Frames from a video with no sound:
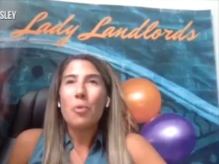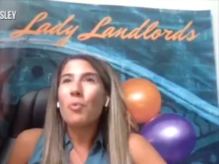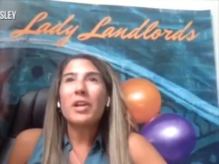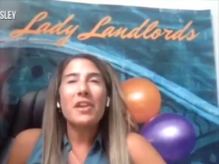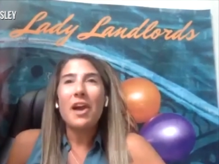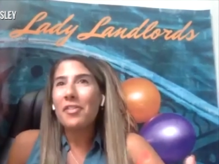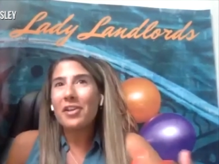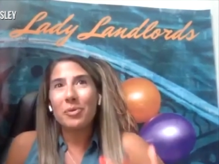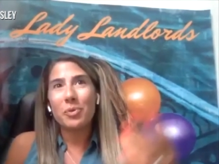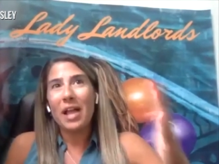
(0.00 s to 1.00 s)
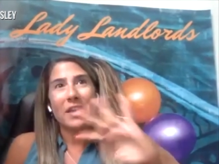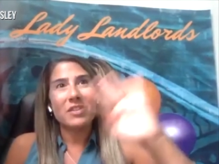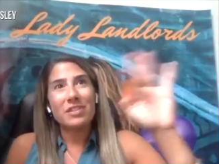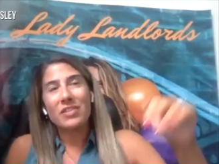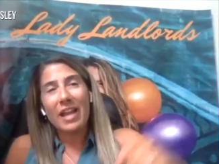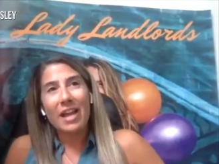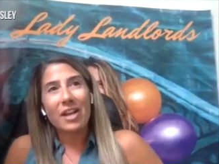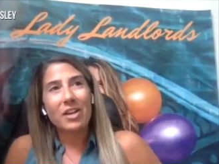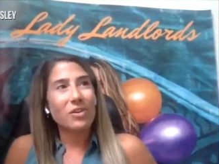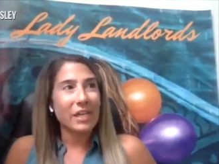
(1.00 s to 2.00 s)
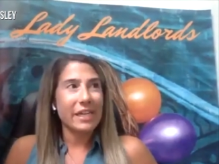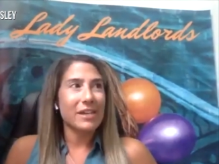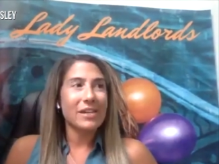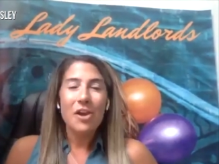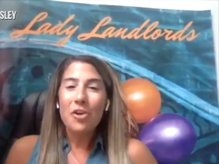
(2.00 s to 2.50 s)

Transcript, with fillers: one of the other we'll add this in the category here